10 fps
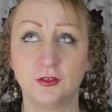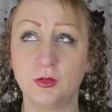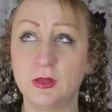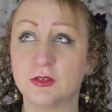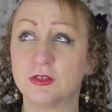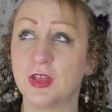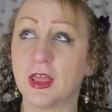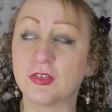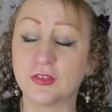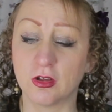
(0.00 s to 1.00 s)
doing
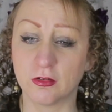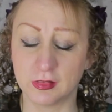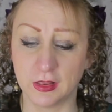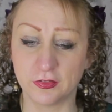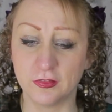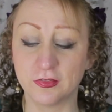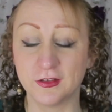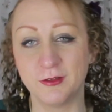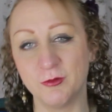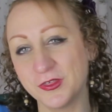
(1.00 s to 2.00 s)
textiles lessons
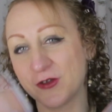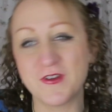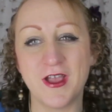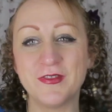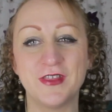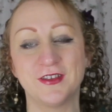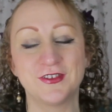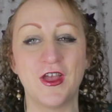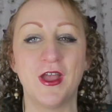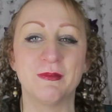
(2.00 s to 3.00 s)
and it was around
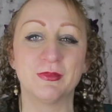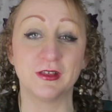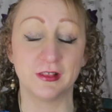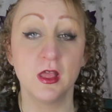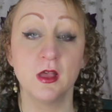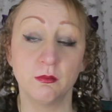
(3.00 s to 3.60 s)
that time that